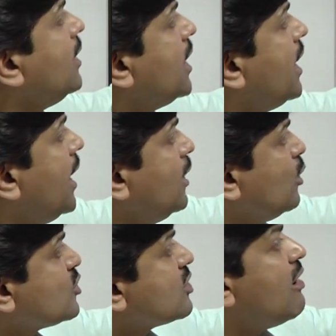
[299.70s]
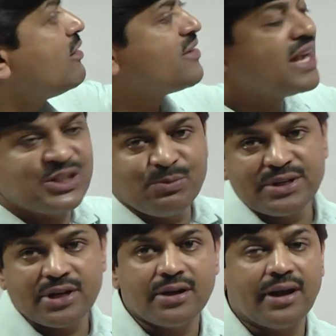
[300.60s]
Hellos are
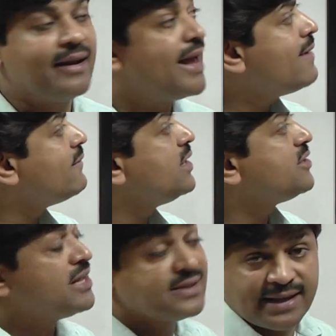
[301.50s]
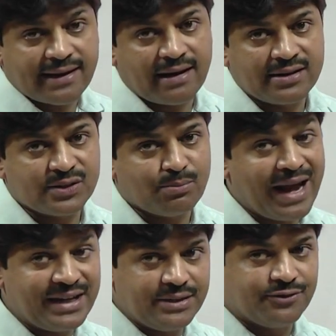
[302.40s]
transmitted in every 10 seconds. By
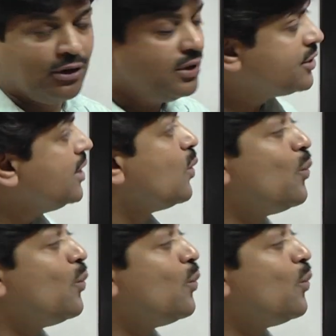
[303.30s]
default, we